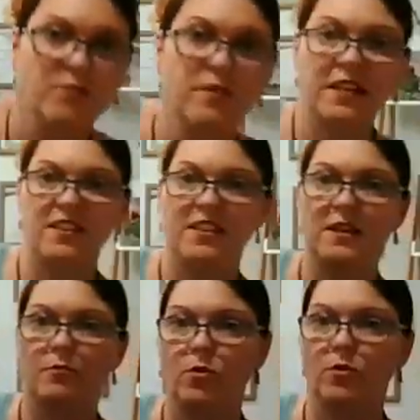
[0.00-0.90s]
a really
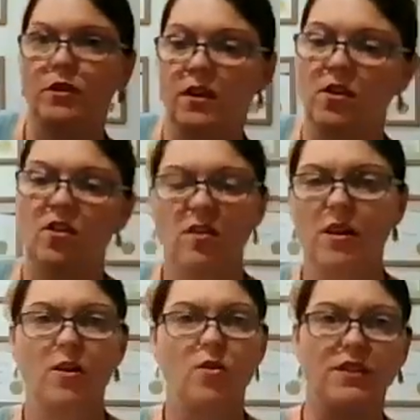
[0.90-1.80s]
thin board that I got,
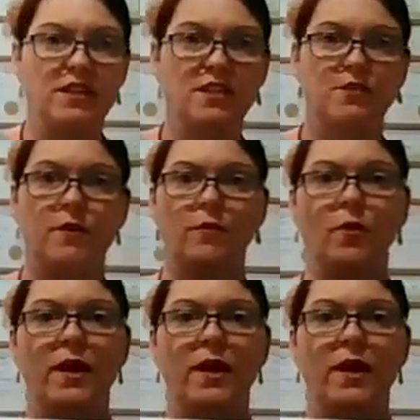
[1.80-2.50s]
and I got these from the